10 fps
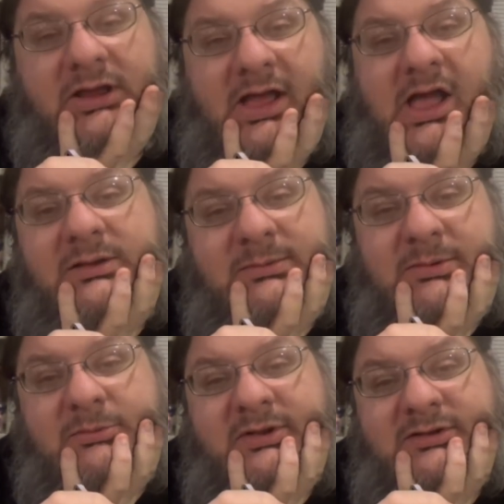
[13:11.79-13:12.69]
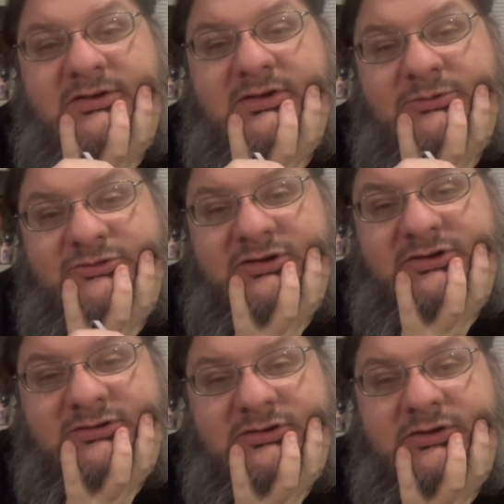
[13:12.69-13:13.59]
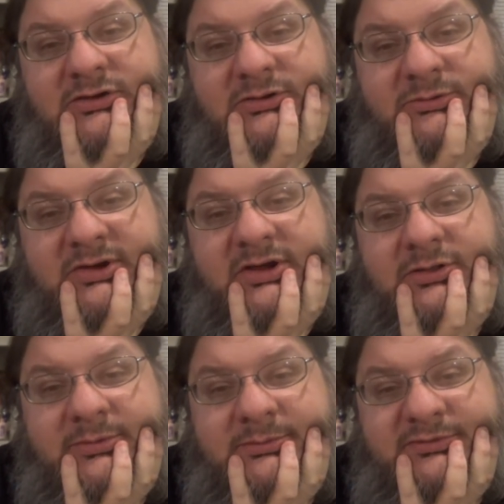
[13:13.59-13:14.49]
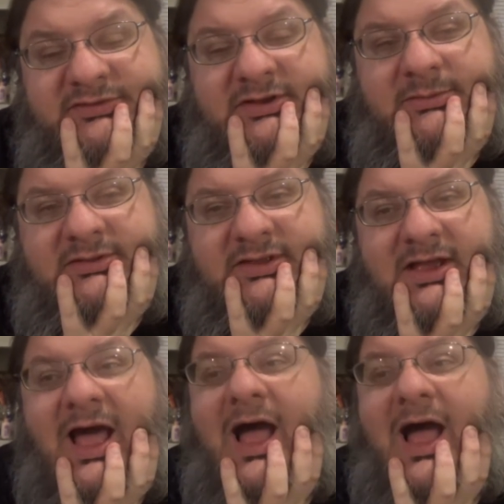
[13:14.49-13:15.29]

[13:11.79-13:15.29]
I'd probably have to double check on what other people have said about that.